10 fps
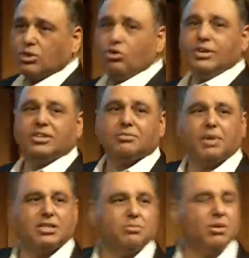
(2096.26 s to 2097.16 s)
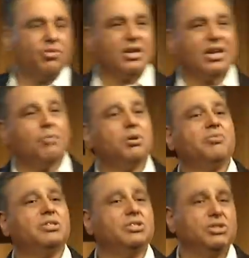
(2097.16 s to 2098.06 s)
are only responsible for a couple
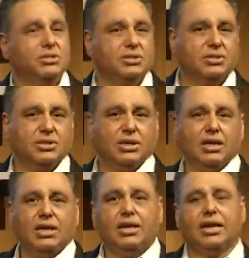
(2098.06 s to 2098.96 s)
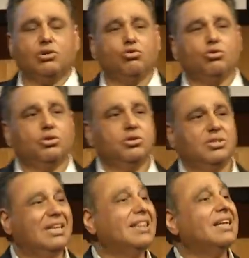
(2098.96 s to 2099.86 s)
of decisions. like to
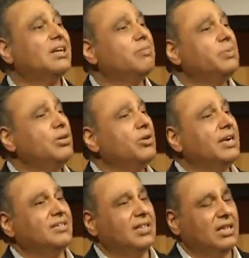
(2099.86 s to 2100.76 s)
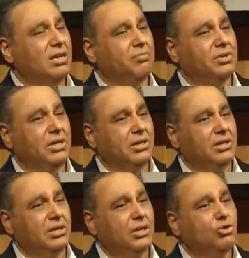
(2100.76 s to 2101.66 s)
sell the company or not sell the company,
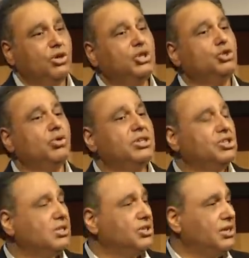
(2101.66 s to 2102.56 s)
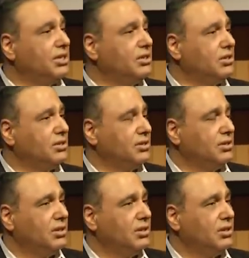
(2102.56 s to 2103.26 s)
to issue additional shares.